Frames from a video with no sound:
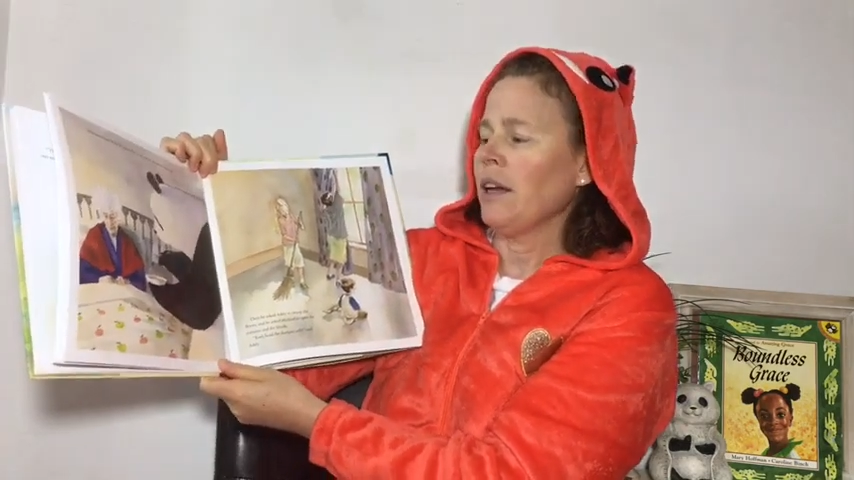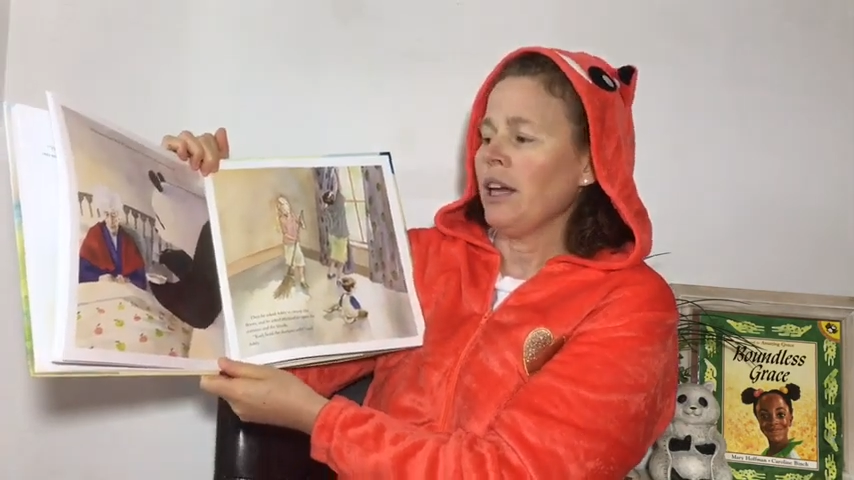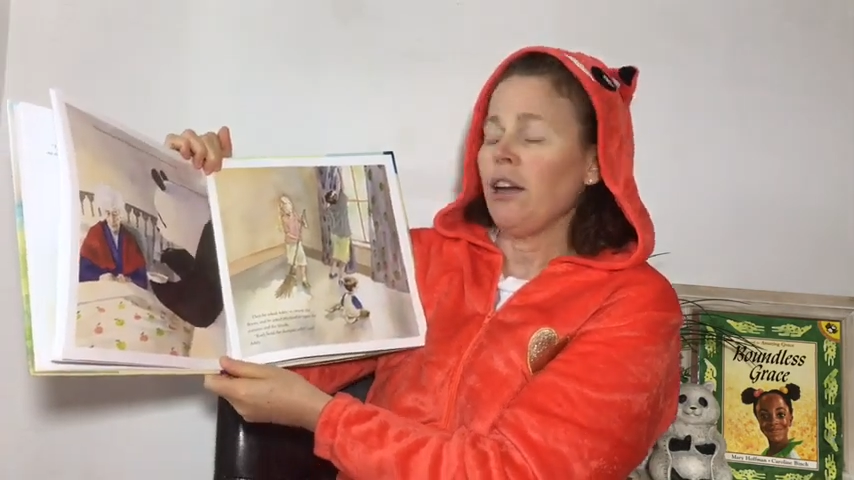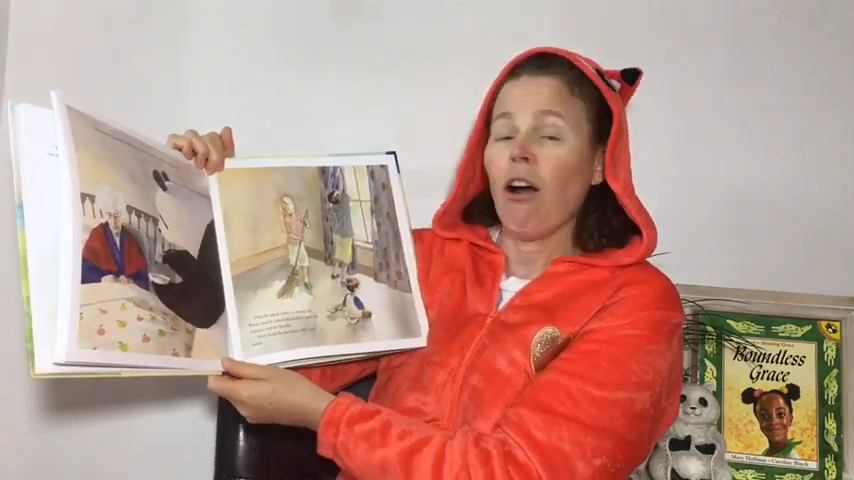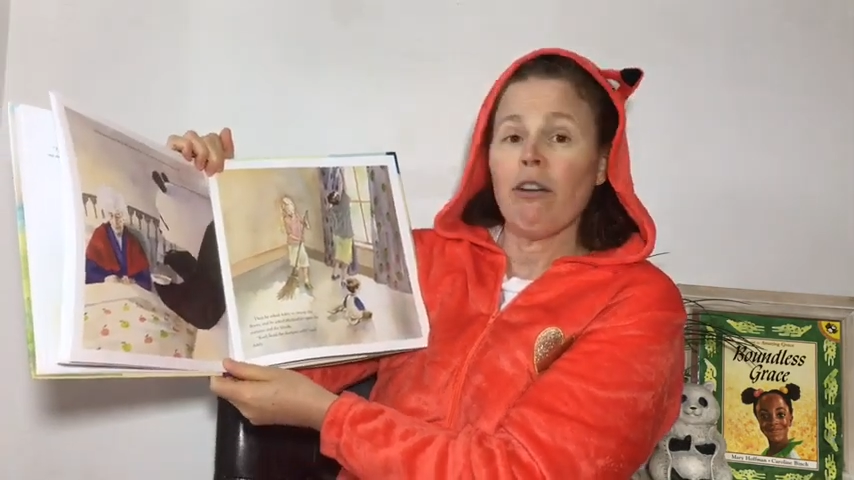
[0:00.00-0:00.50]

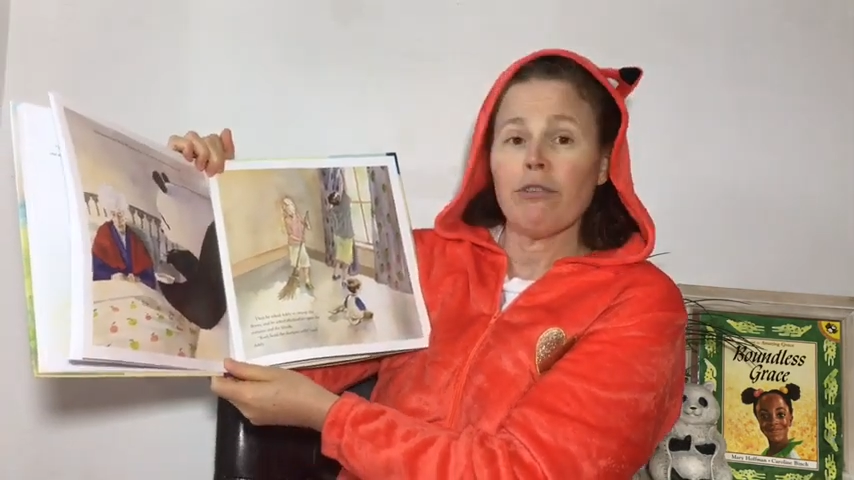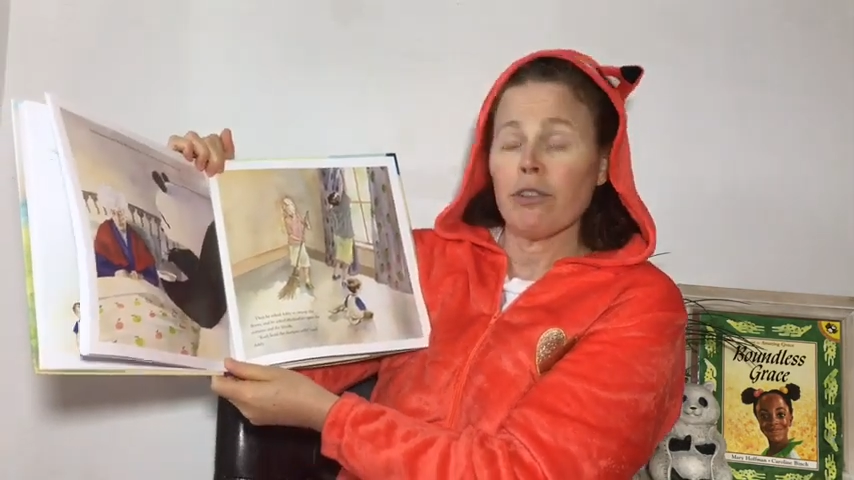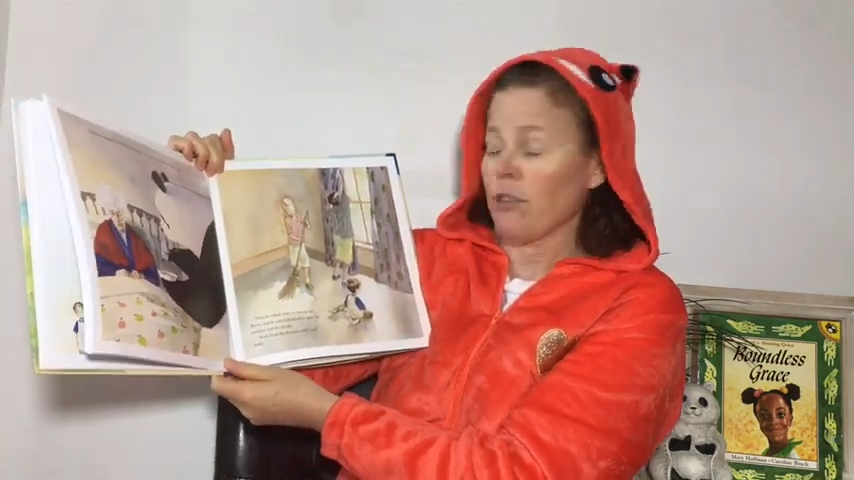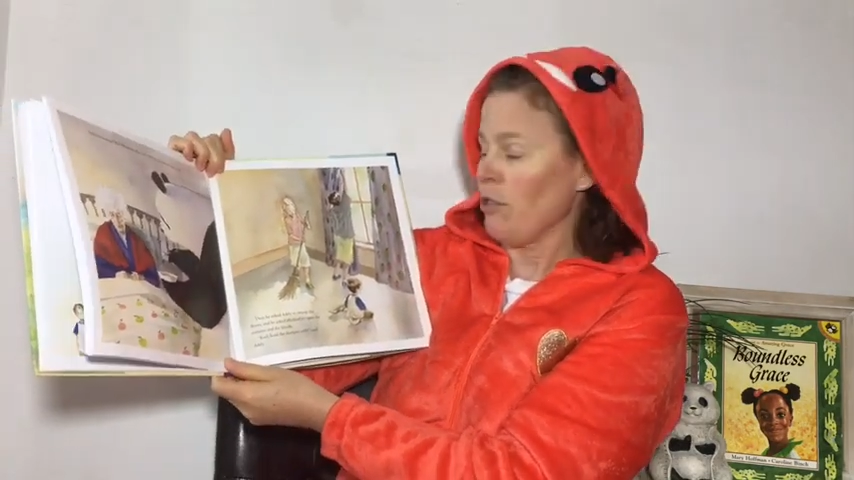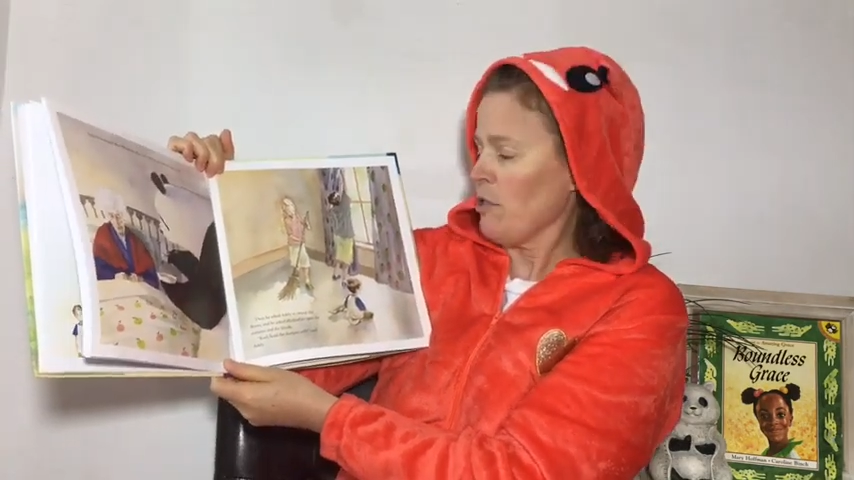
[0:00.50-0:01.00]
He
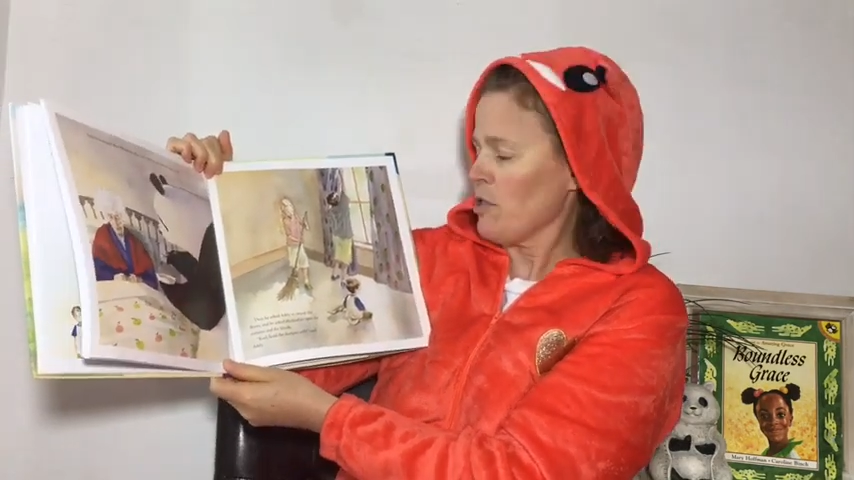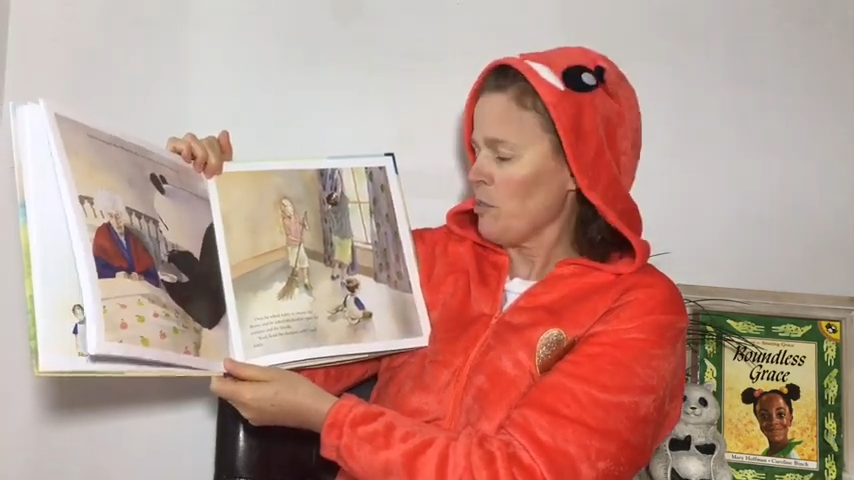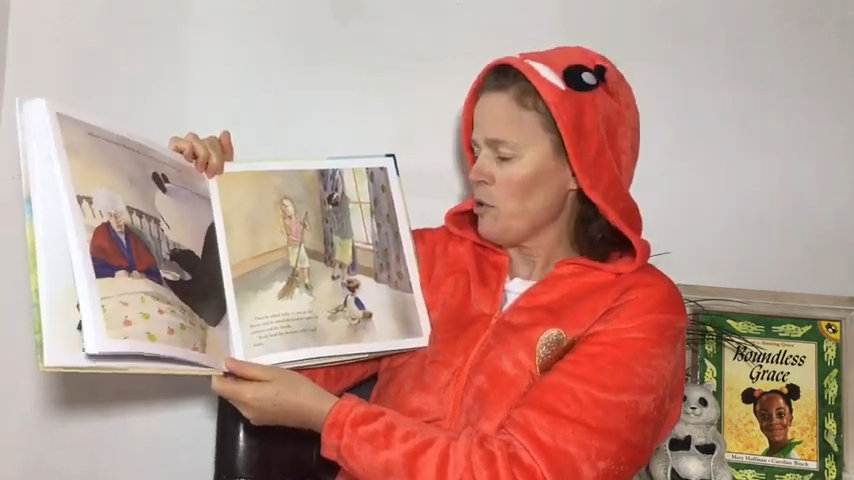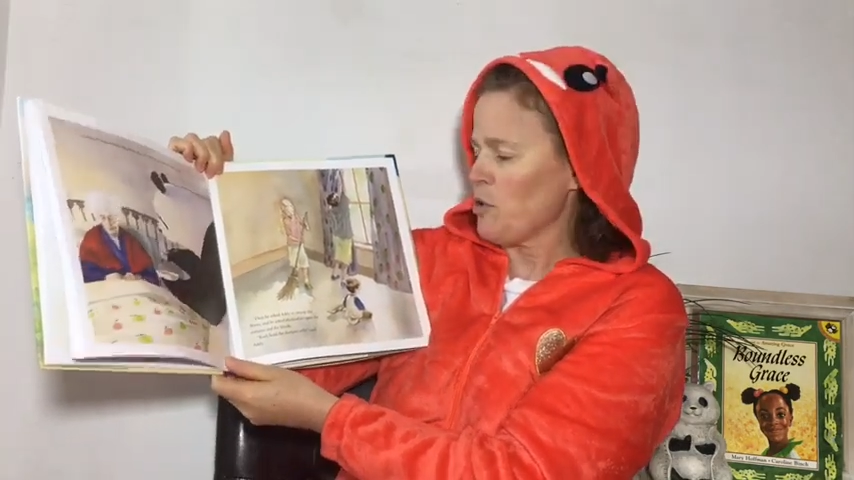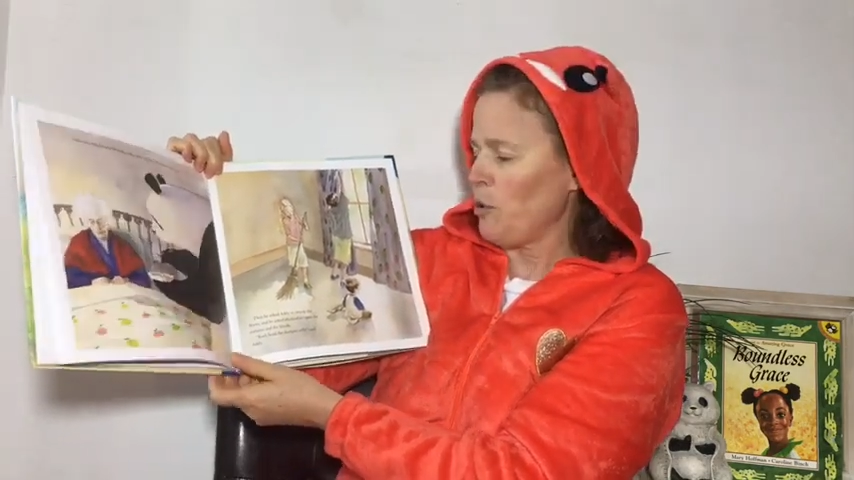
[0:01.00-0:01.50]
offered her
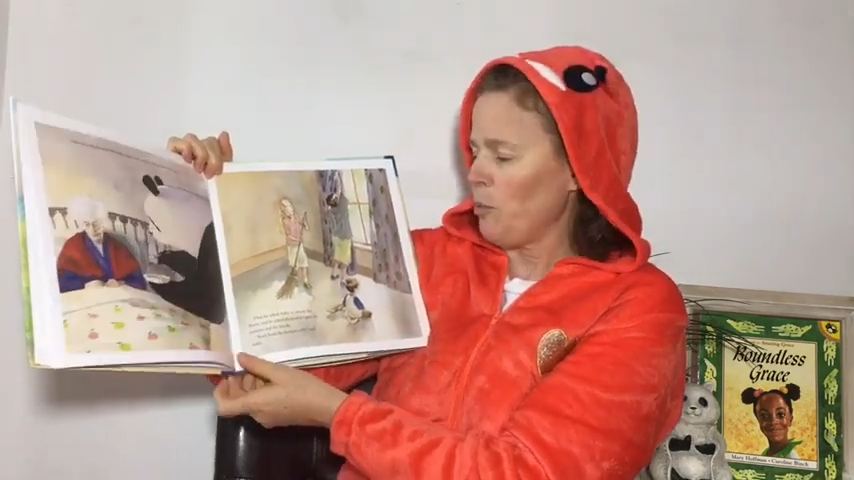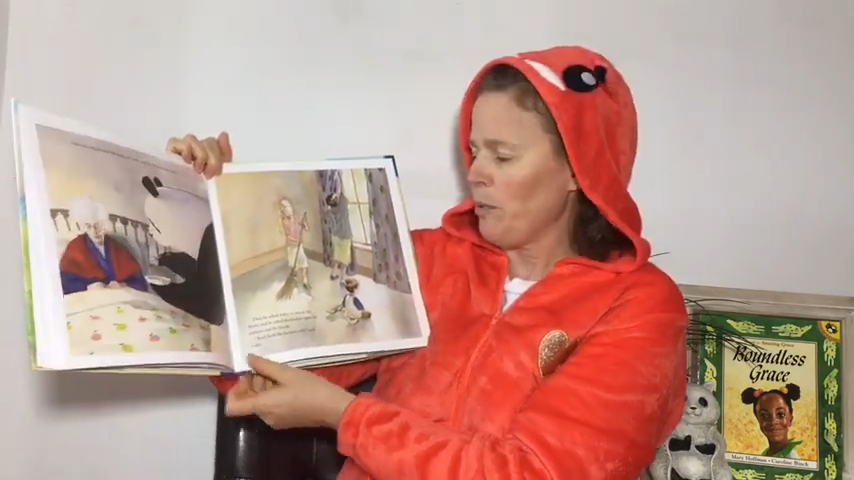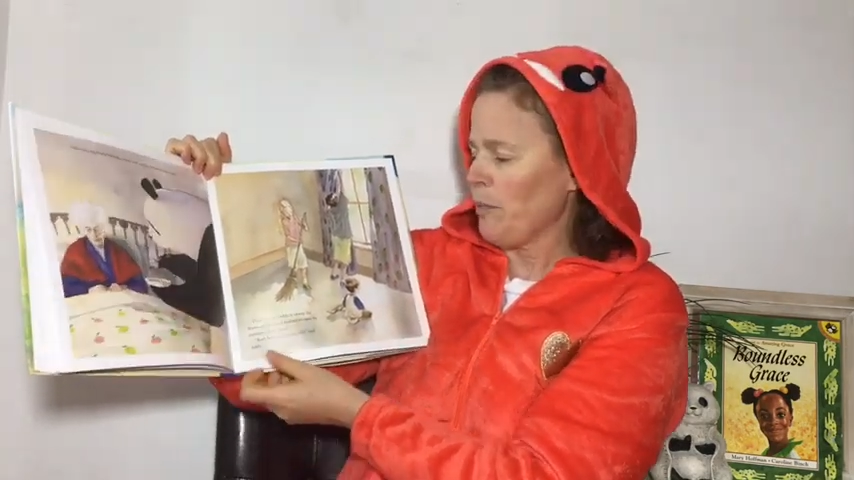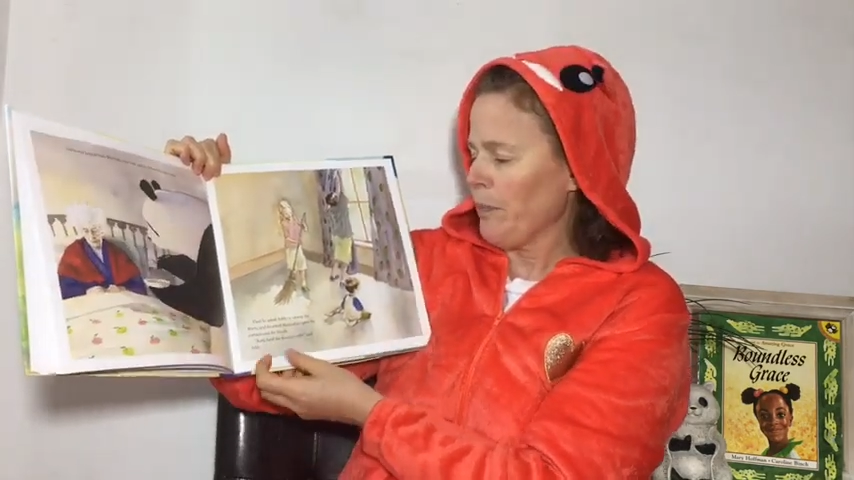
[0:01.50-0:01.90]
some soup.